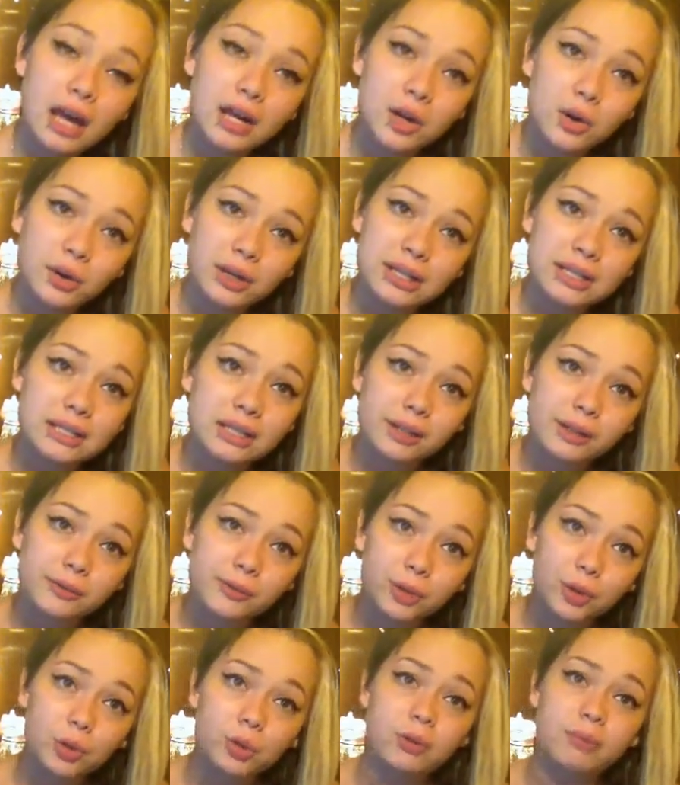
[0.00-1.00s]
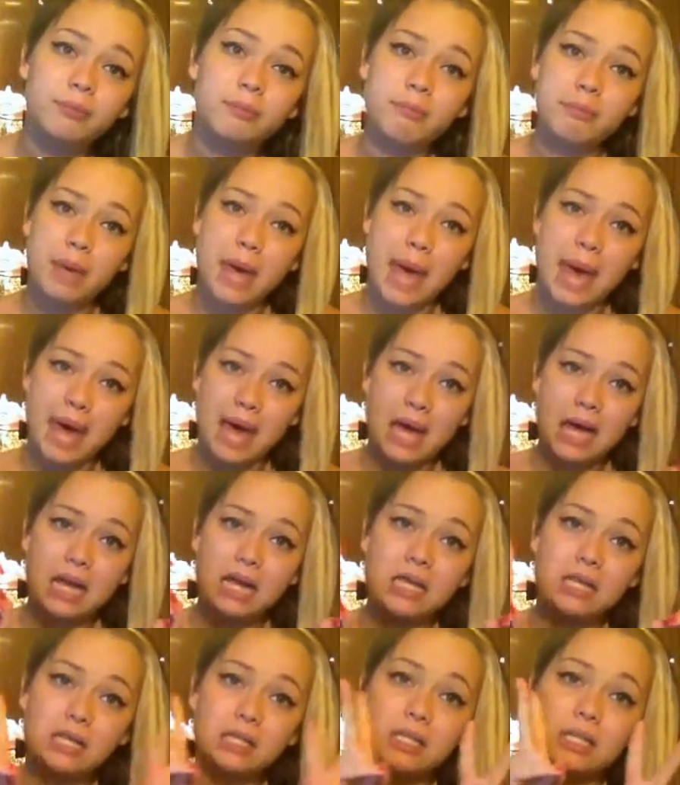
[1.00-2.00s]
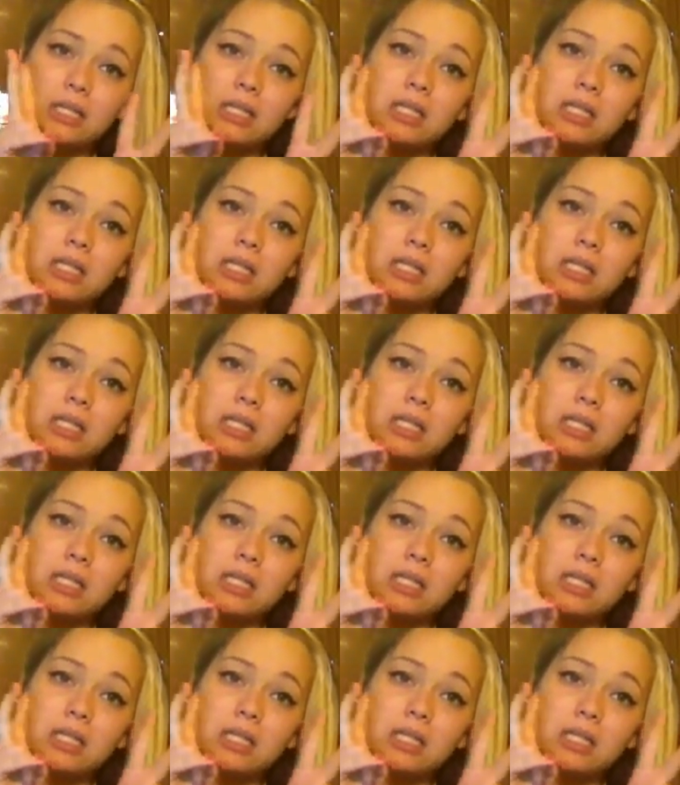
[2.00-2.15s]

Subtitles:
I don't consider food bad.